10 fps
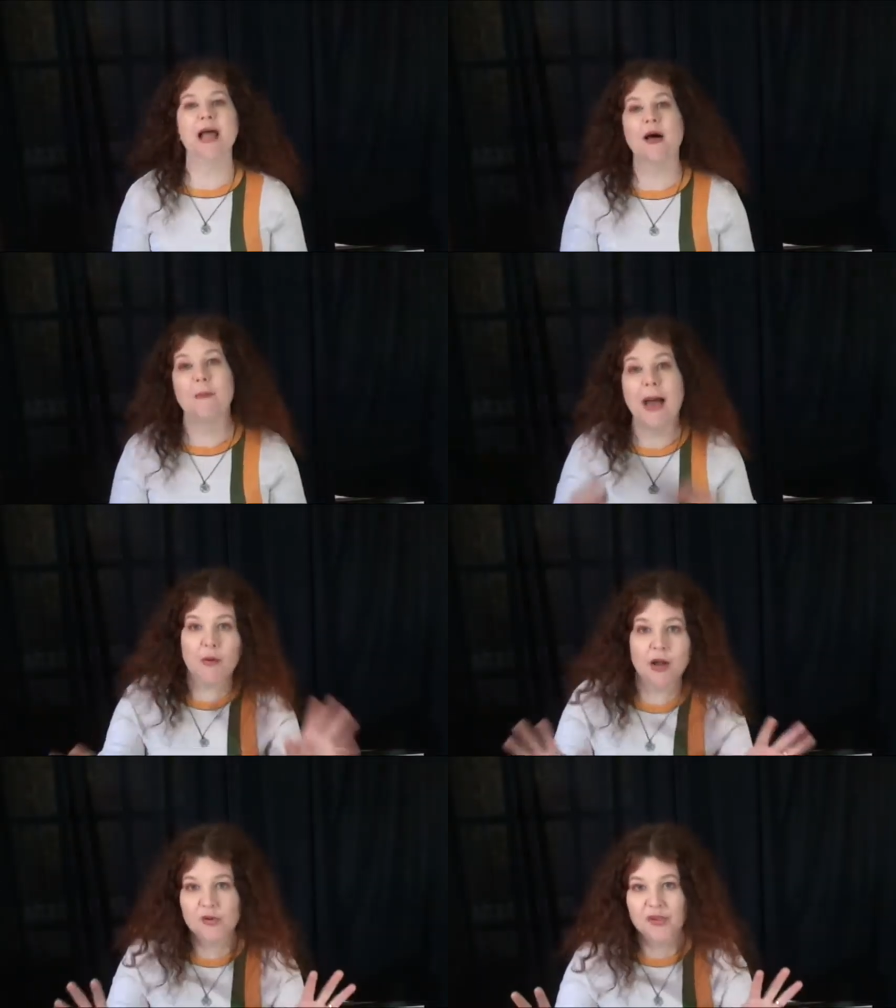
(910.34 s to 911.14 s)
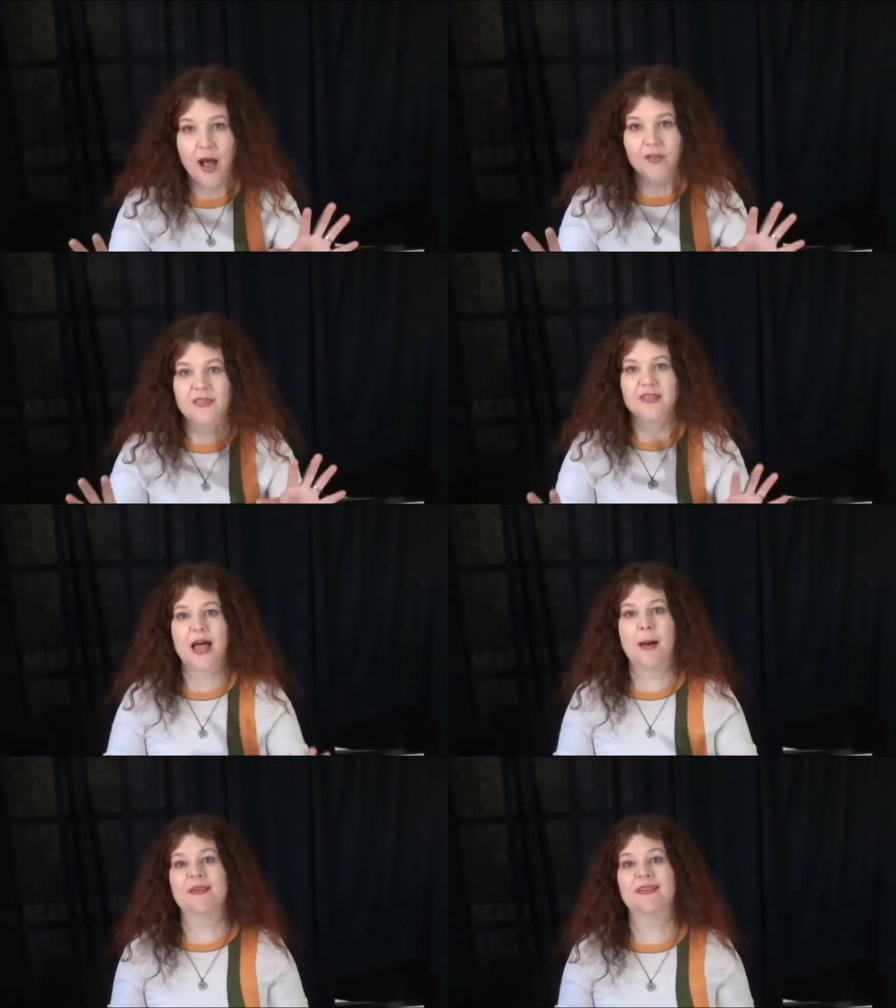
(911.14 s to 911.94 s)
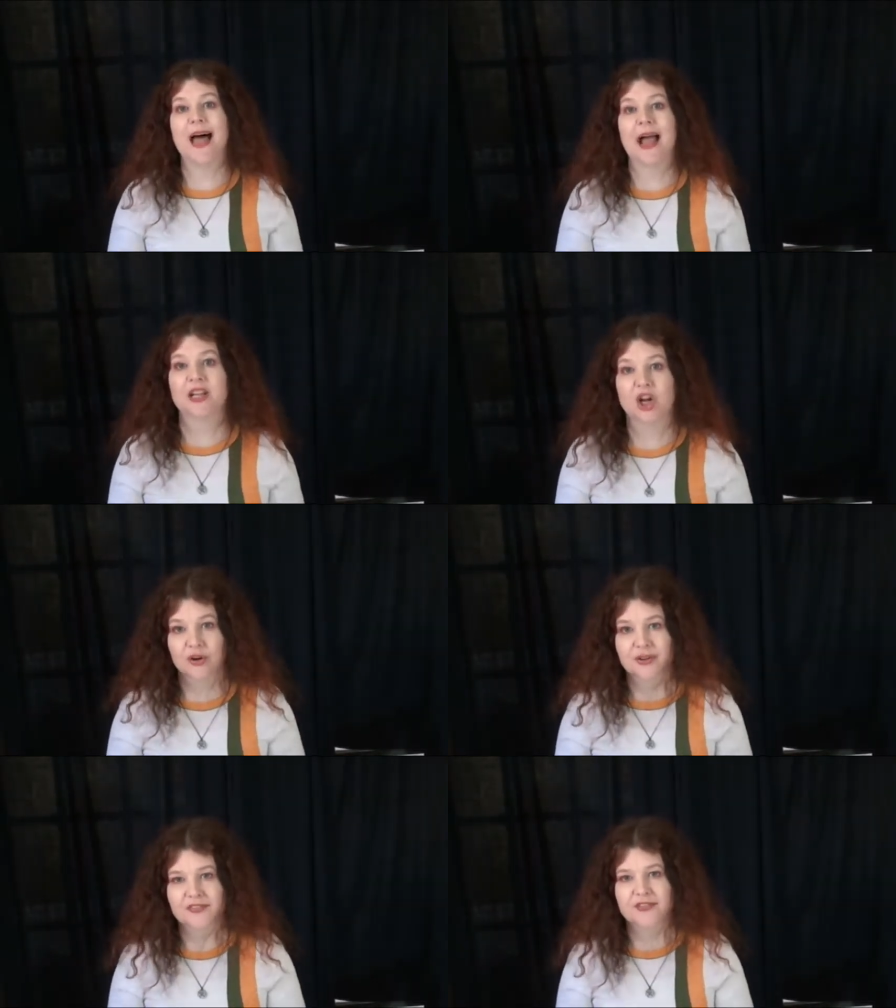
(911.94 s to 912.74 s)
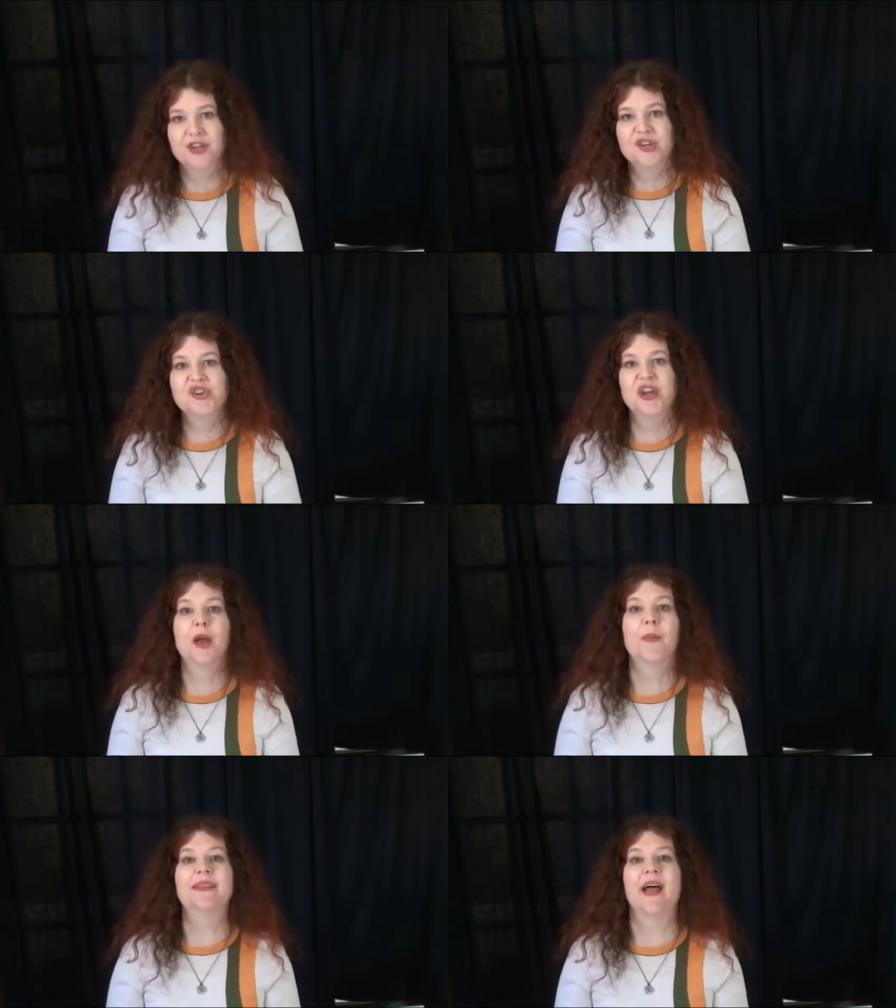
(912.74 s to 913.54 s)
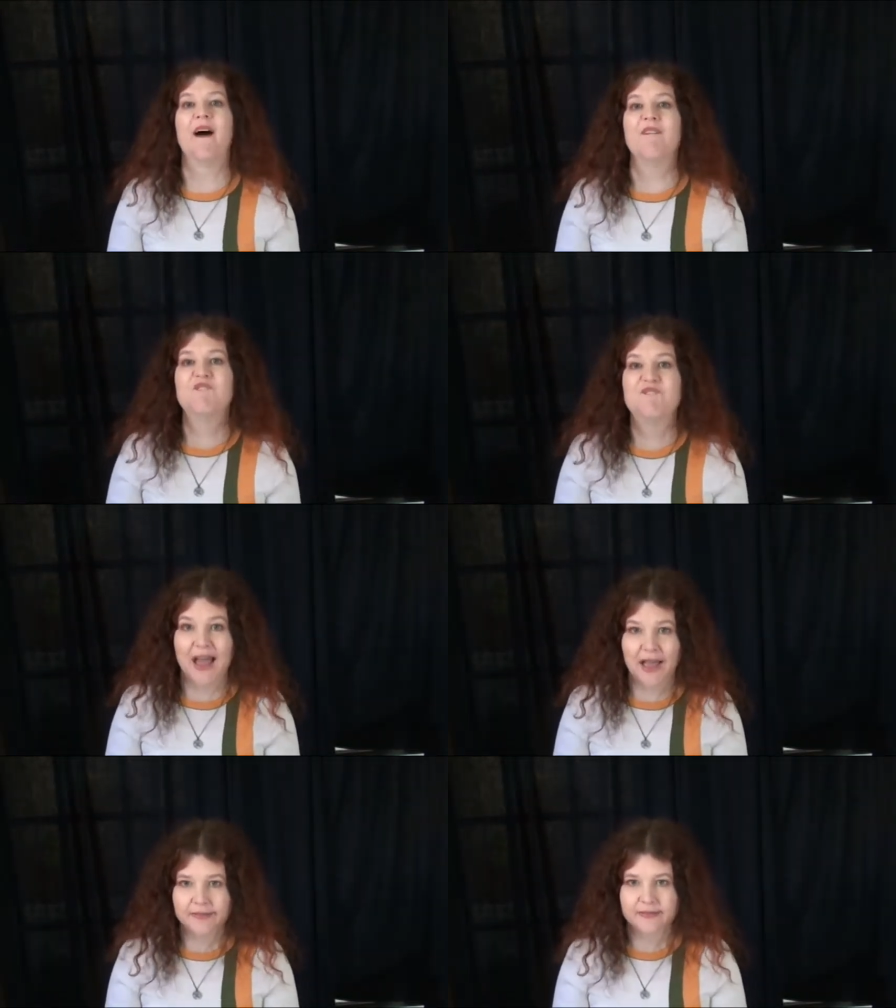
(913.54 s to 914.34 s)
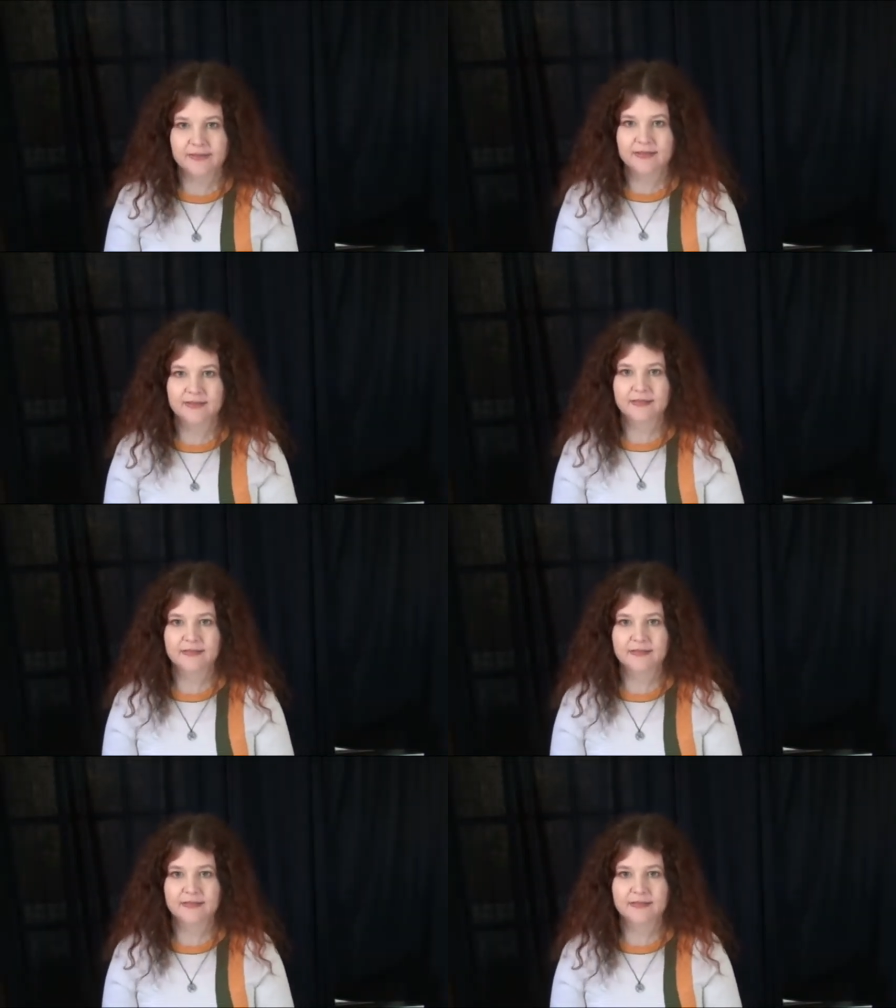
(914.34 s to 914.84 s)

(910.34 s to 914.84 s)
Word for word: But now the power goes out and the zombies attack in earnest. Shit going to hell fast.